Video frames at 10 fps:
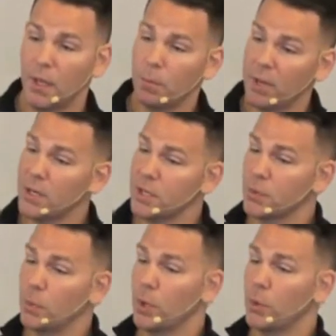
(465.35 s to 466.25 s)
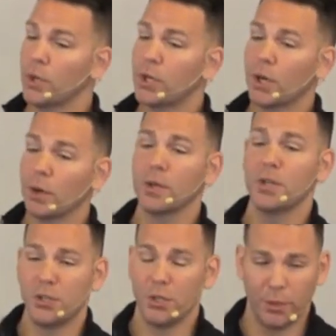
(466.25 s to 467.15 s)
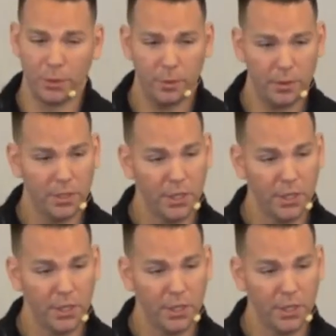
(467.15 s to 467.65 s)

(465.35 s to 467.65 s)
but I just want to encourage you